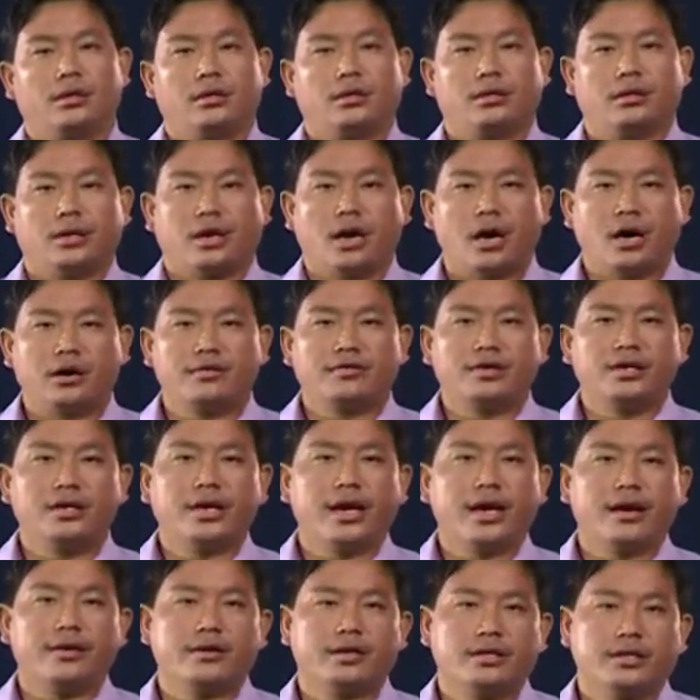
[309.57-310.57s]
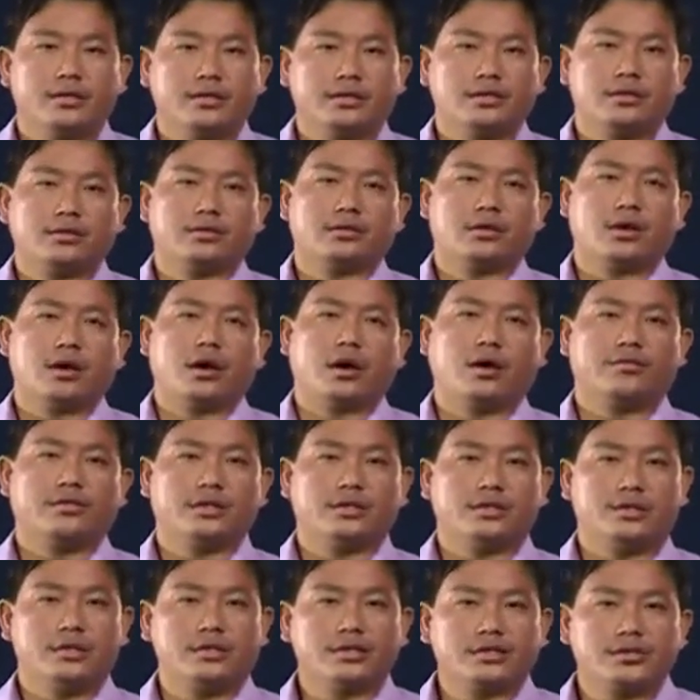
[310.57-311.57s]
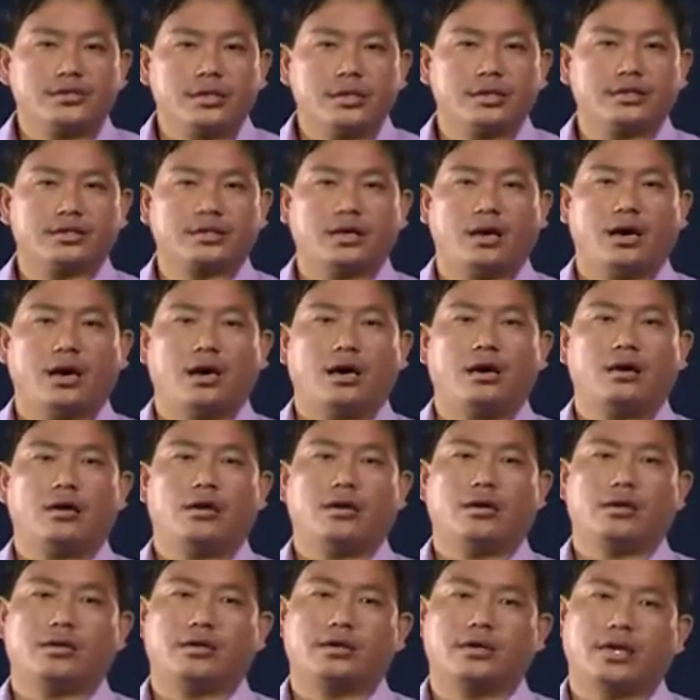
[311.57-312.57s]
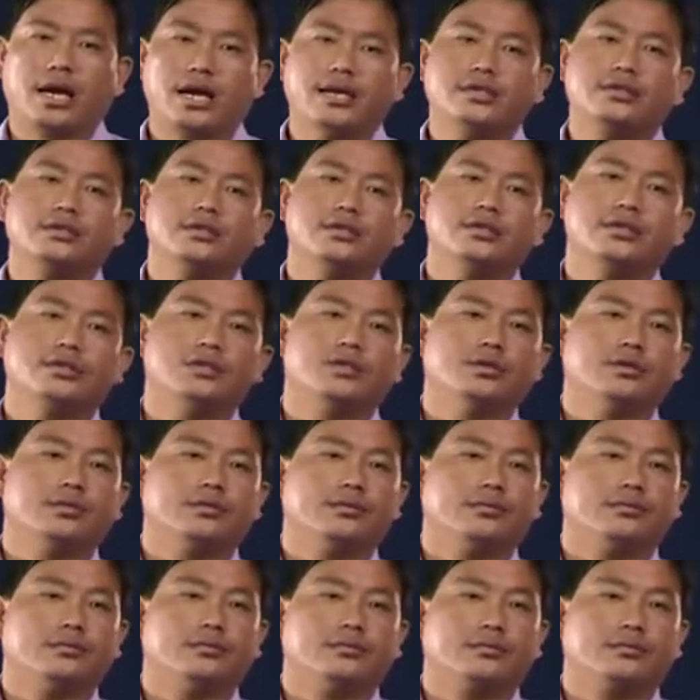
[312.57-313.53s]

The urban areas of a district are organized into